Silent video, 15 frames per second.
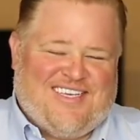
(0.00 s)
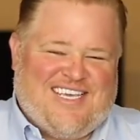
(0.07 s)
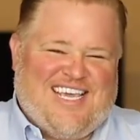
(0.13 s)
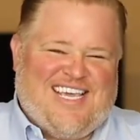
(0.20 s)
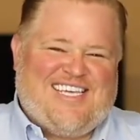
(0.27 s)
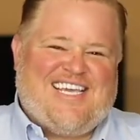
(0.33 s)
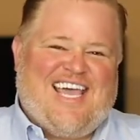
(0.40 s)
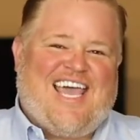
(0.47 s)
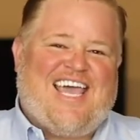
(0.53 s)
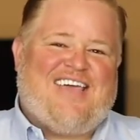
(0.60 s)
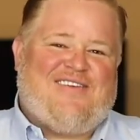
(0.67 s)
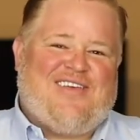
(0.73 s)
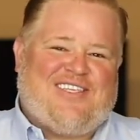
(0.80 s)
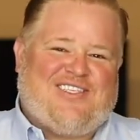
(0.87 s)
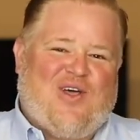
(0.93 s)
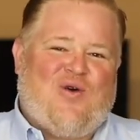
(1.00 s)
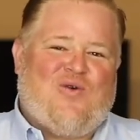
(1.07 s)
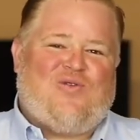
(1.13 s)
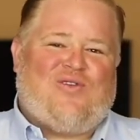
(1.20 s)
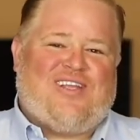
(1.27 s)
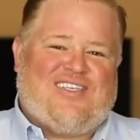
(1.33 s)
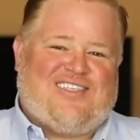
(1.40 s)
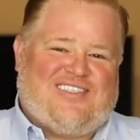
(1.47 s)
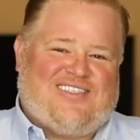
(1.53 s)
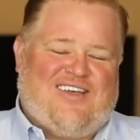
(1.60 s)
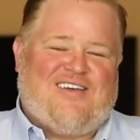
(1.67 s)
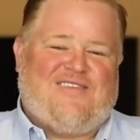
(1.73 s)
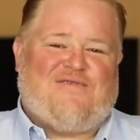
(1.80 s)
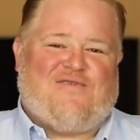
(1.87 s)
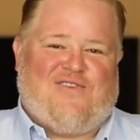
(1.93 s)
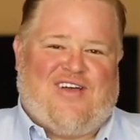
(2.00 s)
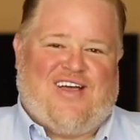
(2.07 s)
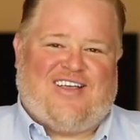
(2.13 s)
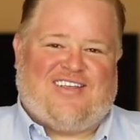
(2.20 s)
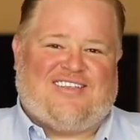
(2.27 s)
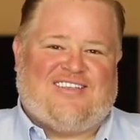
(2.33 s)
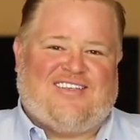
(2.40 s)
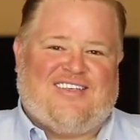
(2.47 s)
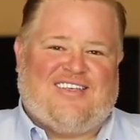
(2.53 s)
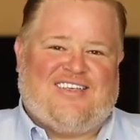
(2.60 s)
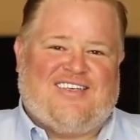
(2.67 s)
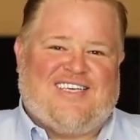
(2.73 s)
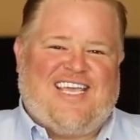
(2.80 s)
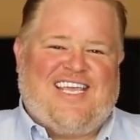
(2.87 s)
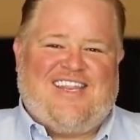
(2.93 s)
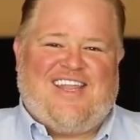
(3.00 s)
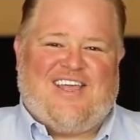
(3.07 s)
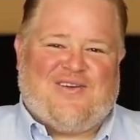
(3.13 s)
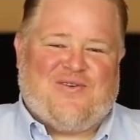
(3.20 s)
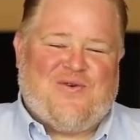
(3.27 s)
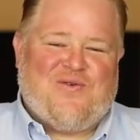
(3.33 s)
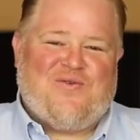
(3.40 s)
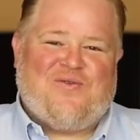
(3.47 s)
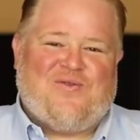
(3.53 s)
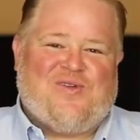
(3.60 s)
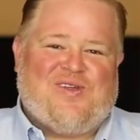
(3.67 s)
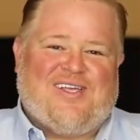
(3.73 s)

he gave his only son for us. Isn't that cool?